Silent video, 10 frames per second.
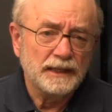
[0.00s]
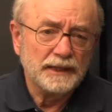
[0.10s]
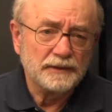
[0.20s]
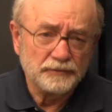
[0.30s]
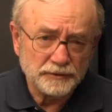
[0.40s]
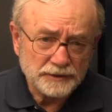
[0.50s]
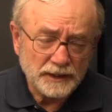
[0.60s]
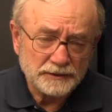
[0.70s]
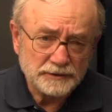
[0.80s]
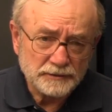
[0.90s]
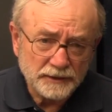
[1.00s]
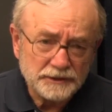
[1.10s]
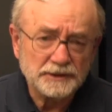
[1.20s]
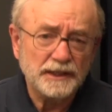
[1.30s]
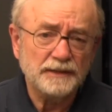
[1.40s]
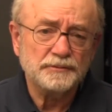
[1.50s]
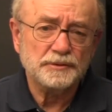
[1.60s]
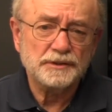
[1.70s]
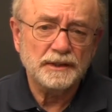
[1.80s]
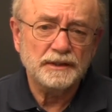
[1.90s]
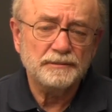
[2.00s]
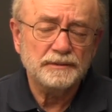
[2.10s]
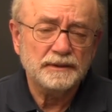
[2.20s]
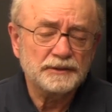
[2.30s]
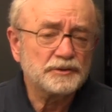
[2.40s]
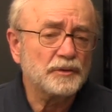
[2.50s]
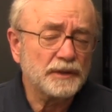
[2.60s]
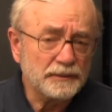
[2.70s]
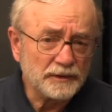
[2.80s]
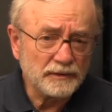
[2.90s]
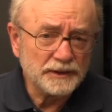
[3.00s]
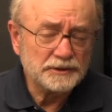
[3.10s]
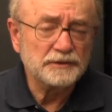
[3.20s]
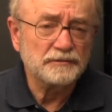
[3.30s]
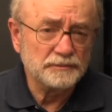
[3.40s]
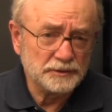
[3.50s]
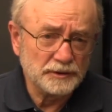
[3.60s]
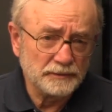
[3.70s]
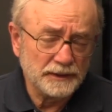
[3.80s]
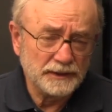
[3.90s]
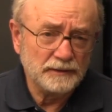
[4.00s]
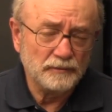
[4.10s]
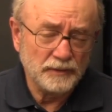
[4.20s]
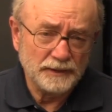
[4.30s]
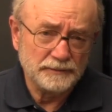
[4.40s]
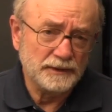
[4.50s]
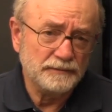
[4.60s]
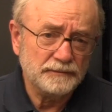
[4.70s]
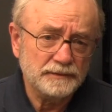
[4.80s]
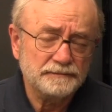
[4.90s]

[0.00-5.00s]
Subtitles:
and the first concentration camps were set up, and so immigration from Germany ramped up.